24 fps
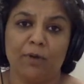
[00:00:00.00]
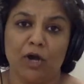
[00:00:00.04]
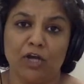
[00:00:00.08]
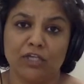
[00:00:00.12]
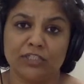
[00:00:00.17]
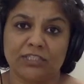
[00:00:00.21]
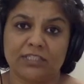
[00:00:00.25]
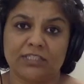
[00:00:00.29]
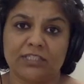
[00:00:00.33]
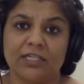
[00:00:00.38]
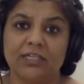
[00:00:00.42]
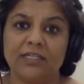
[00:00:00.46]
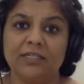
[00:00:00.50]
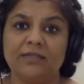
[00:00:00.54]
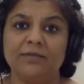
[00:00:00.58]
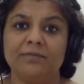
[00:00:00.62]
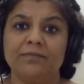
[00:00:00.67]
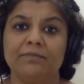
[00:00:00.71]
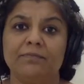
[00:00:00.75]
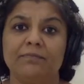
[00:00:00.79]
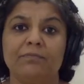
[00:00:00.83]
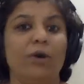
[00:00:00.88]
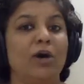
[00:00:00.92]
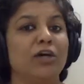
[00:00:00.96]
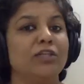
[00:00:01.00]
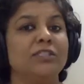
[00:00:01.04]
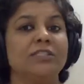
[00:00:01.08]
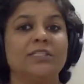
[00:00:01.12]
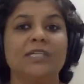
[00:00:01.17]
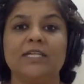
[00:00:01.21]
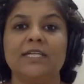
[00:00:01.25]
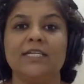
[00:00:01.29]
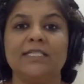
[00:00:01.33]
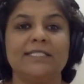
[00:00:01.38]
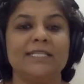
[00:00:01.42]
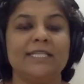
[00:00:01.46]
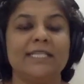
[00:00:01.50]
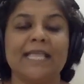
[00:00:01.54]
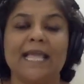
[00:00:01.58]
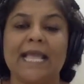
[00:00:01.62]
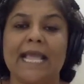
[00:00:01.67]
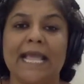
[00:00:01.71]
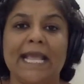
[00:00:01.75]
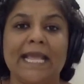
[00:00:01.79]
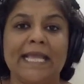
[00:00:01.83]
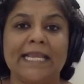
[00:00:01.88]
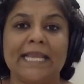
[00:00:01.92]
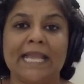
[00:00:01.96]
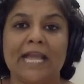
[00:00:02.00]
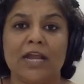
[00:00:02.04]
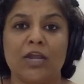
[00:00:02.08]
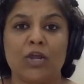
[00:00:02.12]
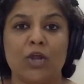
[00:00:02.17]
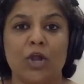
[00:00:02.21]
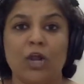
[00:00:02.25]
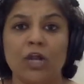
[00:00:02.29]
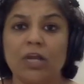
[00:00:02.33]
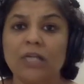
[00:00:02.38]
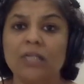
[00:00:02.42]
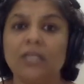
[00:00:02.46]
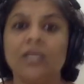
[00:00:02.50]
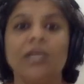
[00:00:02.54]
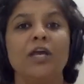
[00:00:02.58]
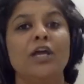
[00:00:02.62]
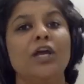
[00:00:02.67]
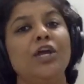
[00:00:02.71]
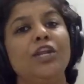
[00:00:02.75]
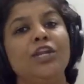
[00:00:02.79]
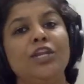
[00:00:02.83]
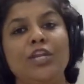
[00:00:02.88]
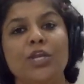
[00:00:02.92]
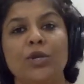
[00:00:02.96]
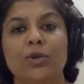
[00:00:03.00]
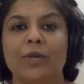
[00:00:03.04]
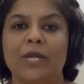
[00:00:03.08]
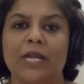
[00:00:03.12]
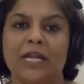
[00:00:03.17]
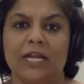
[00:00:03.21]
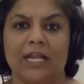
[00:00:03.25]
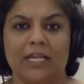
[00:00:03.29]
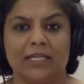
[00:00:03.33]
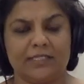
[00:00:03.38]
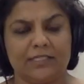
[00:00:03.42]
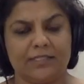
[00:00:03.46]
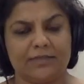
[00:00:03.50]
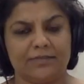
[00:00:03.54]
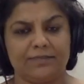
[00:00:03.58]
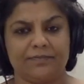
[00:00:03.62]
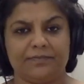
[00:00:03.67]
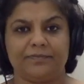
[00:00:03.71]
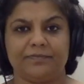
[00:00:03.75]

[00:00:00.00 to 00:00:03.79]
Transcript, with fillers: Boston. Boston is in the area called New England.